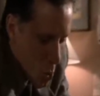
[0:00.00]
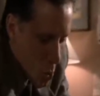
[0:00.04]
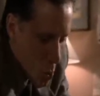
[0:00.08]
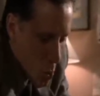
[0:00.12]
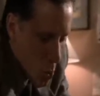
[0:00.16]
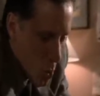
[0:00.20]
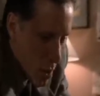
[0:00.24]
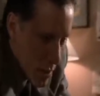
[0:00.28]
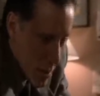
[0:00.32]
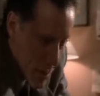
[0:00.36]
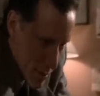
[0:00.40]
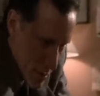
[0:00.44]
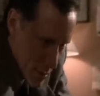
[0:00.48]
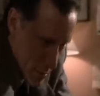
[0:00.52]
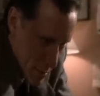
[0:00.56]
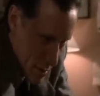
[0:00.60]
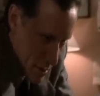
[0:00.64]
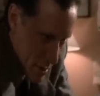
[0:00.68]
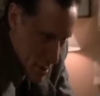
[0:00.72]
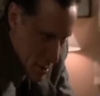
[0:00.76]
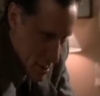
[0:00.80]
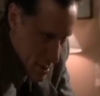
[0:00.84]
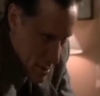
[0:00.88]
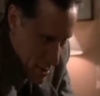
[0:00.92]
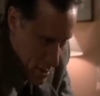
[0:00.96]
Once
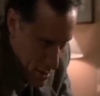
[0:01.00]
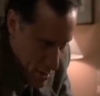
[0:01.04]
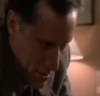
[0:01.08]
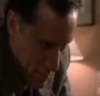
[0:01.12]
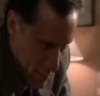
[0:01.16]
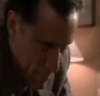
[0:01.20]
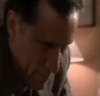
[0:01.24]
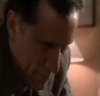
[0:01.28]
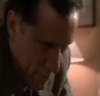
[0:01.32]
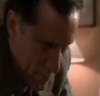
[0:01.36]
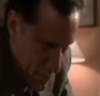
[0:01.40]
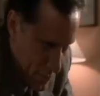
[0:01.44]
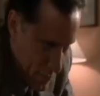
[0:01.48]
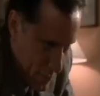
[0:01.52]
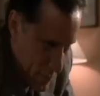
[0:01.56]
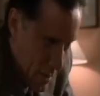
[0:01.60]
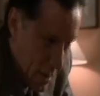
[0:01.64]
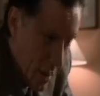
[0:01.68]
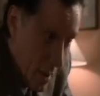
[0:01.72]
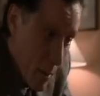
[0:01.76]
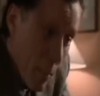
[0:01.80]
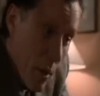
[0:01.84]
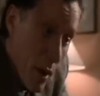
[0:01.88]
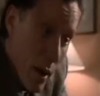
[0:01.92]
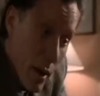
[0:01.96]
upon a time,
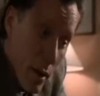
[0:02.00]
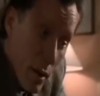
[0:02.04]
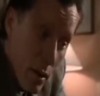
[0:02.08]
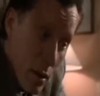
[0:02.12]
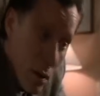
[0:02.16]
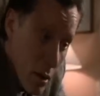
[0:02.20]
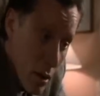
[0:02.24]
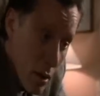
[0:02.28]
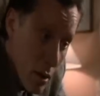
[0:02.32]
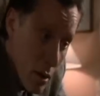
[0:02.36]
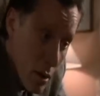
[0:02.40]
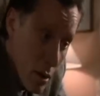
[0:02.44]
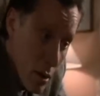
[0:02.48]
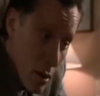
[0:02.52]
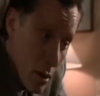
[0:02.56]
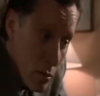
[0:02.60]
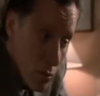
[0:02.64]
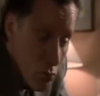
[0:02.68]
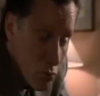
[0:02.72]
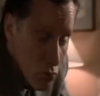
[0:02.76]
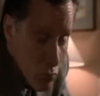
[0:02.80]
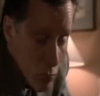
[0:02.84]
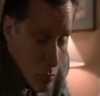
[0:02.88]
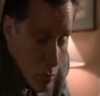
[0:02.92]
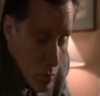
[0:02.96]
about a year
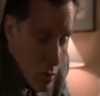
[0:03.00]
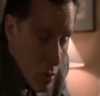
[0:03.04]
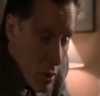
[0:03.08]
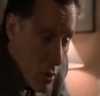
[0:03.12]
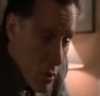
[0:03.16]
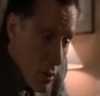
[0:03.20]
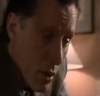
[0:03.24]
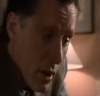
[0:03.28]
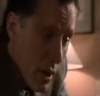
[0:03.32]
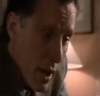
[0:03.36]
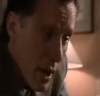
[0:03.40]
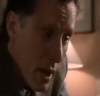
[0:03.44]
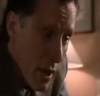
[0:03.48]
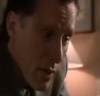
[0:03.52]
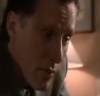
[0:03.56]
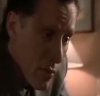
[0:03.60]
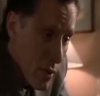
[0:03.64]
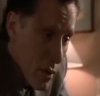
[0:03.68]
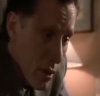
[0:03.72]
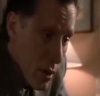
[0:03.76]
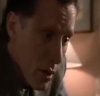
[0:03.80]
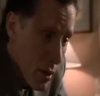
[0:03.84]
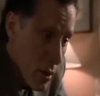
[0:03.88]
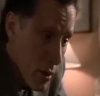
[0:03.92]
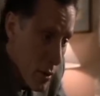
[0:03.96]
and a half
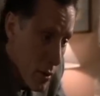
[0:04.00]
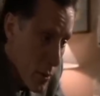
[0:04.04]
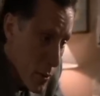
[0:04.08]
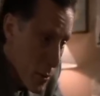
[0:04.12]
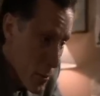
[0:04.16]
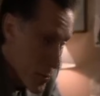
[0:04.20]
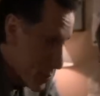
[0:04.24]
ago,